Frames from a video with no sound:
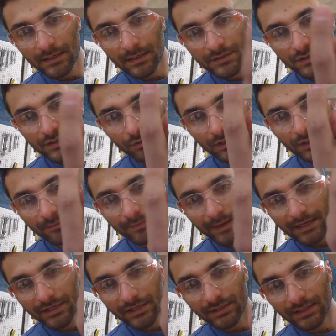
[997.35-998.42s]
So you can
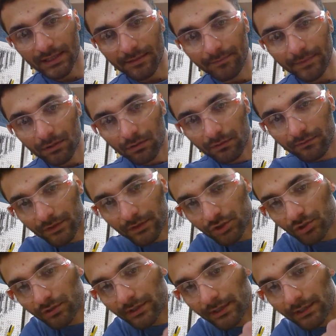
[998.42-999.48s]
imagine that the middle of the
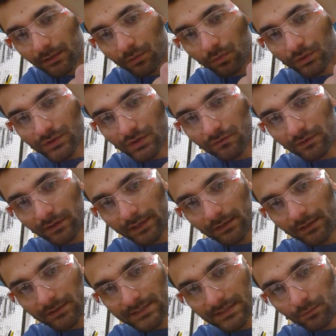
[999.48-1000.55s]
tree was over
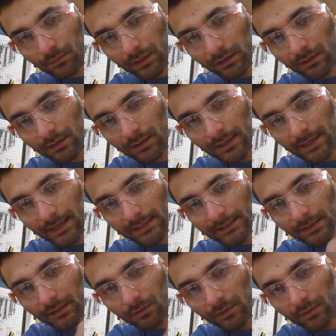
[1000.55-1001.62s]
here somewhere, and
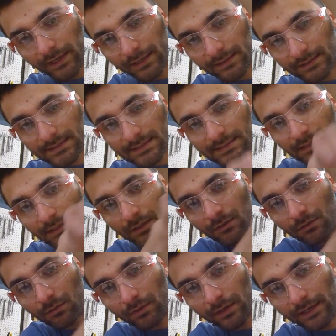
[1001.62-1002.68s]
then the rings
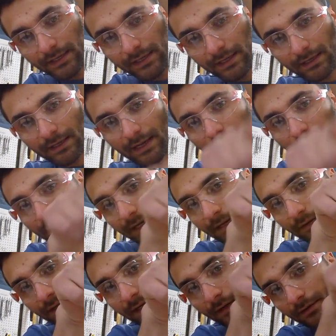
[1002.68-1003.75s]
radiated out and
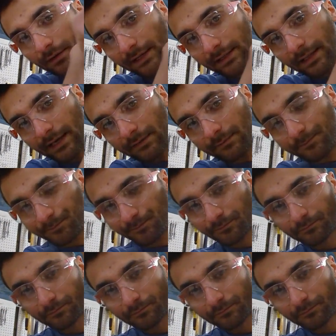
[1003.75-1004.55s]
out and out like that.